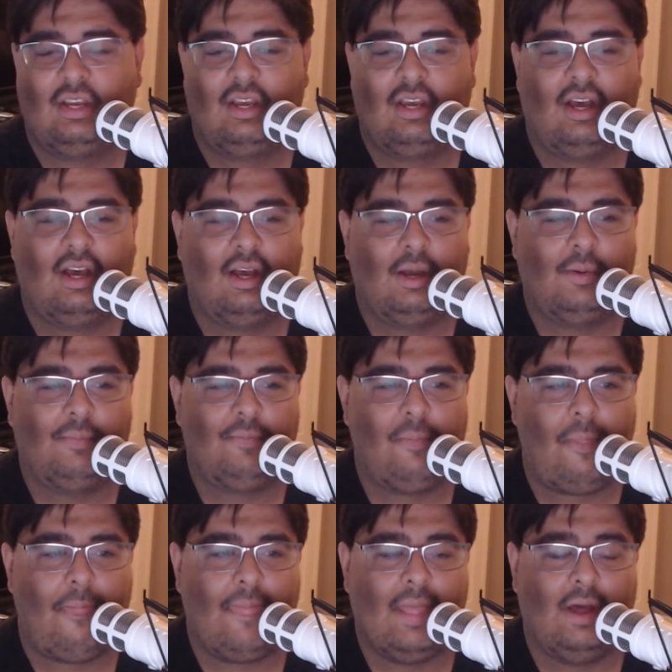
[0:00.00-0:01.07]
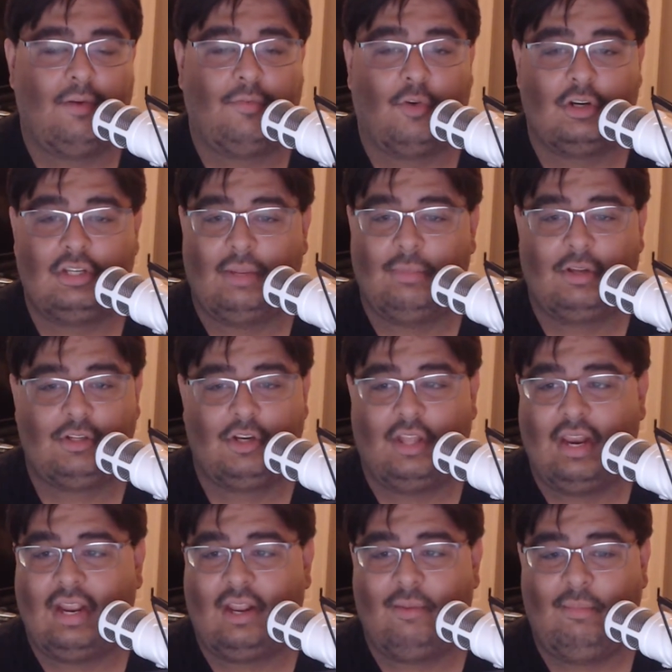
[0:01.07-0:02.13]
unfortunately, I'm not sure that
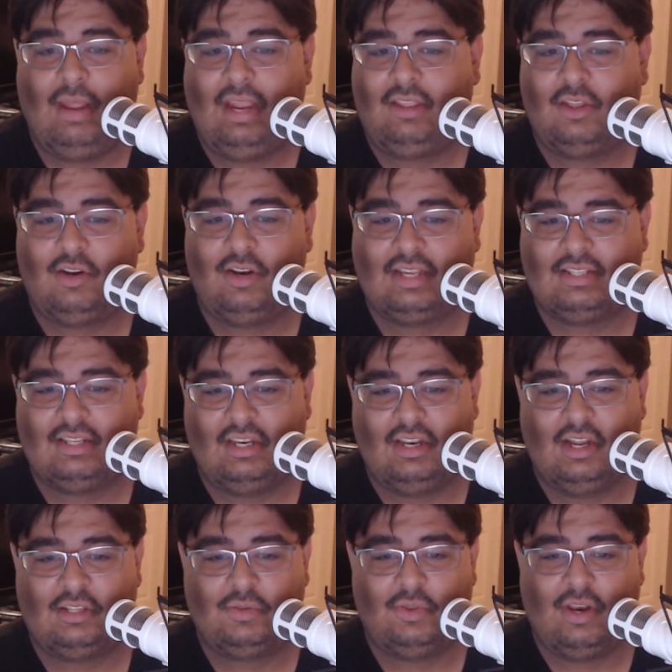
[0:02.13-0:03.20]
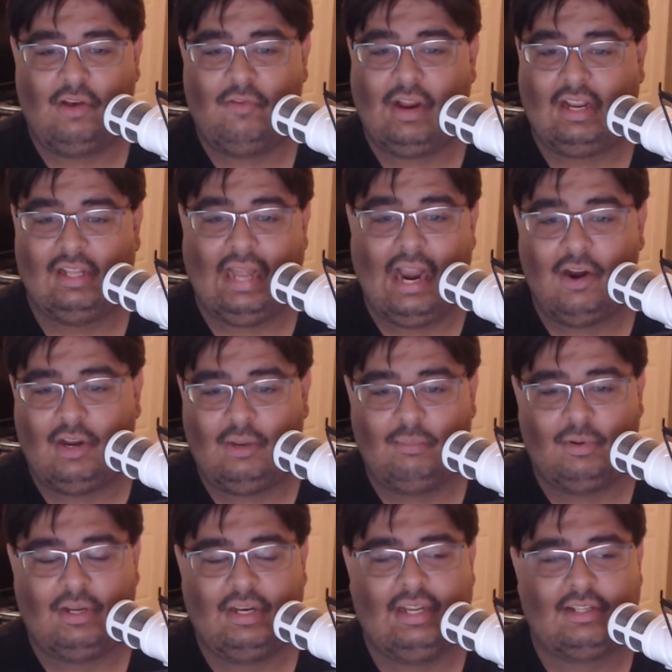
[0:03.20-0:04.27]
I could make their Destiny nights with any regularity,
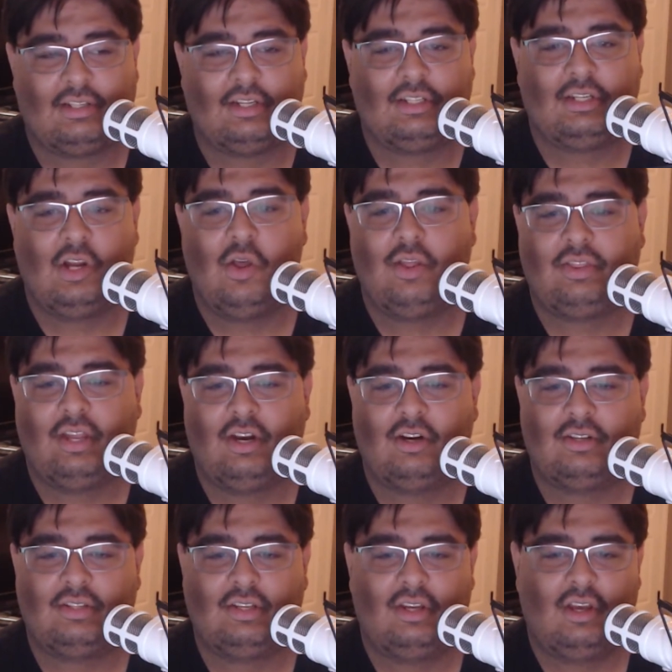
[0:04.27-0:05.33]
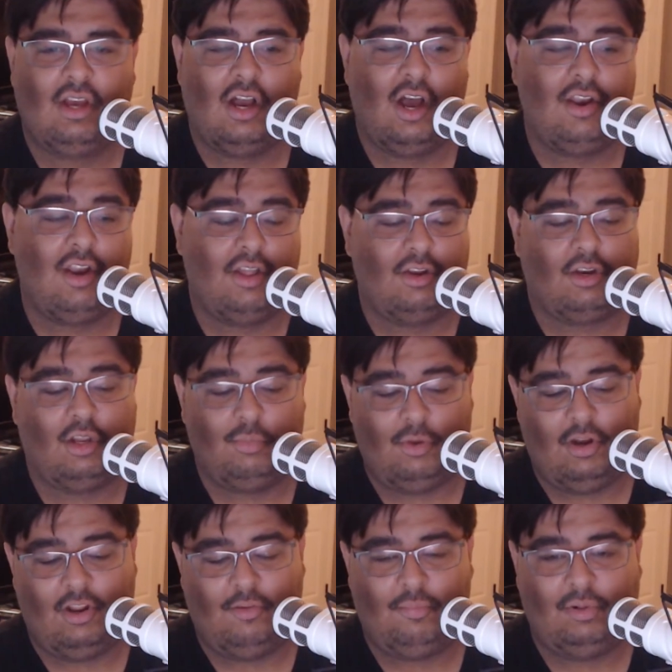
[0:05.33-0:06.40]
but it's good to know that there's another
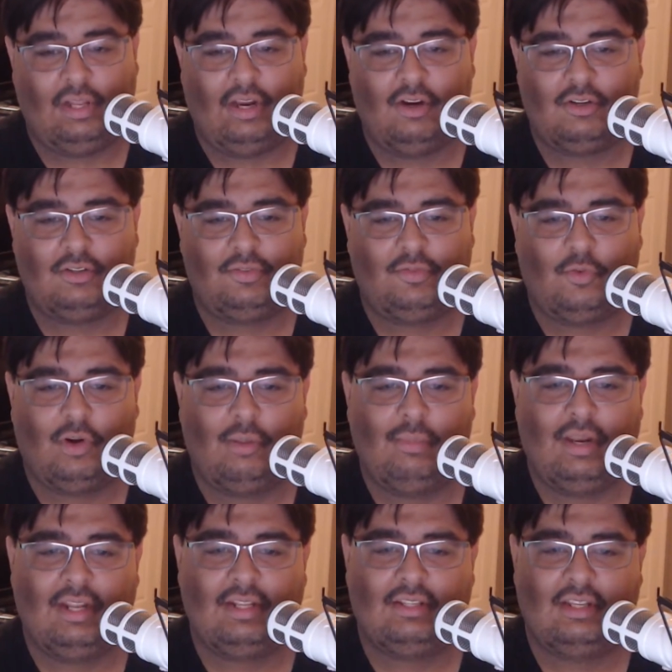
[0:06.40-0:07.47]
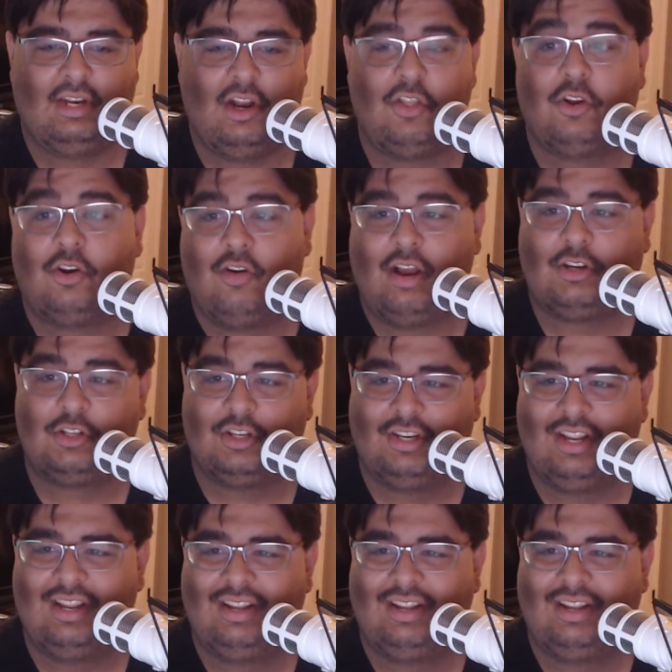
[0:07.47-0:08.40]
community of players, 40 minutes in another direction,